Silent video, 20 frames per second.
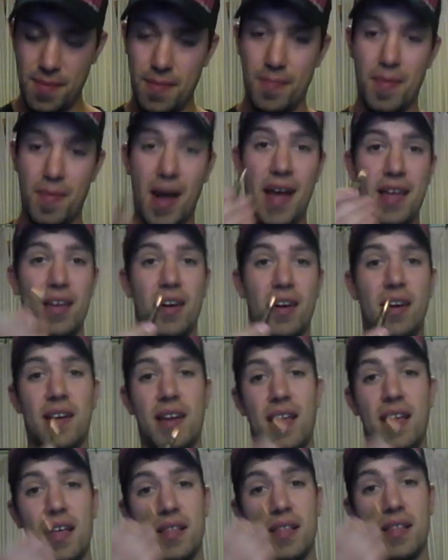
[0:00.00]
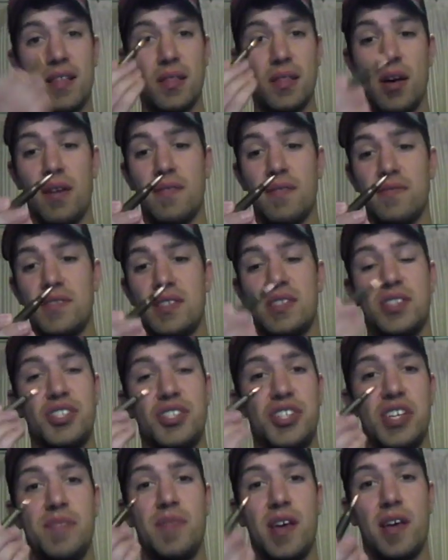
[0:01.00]
my gun loves
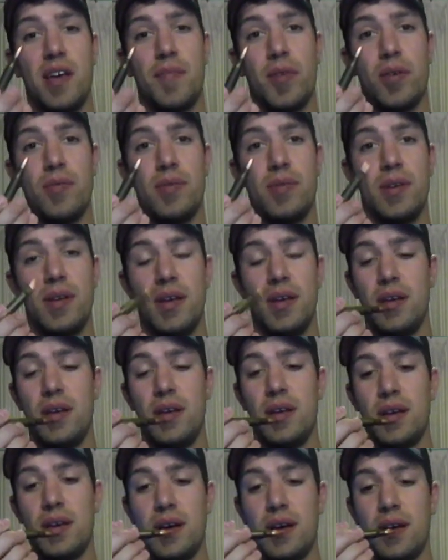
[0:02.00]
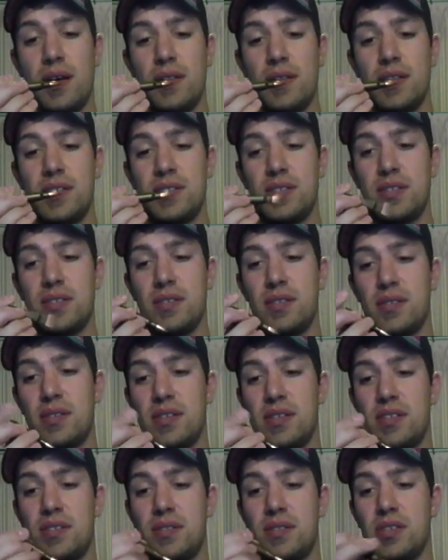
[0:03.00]
cheap ammo. This
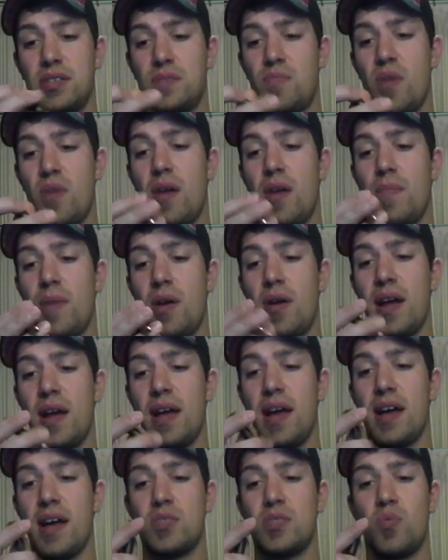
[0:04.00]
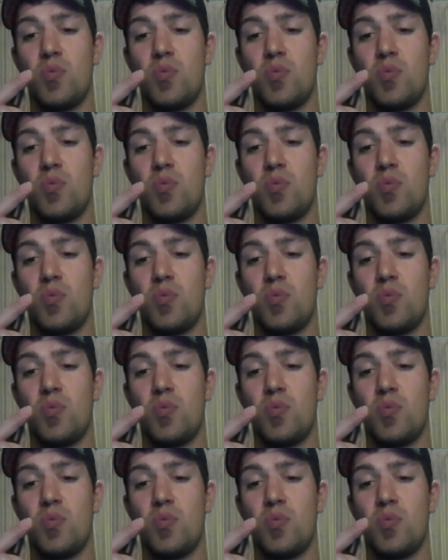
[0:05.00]
Brown Bear, I got